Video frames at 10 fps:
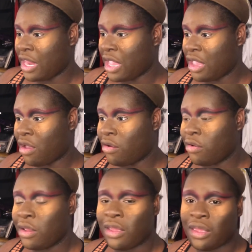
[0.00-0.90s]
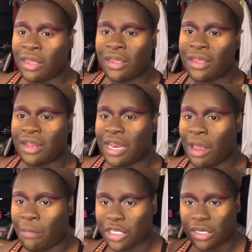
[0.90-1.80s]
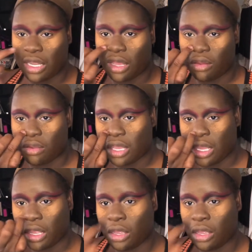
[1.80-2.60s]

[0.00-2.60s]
that I'm gonna show y'all, okay?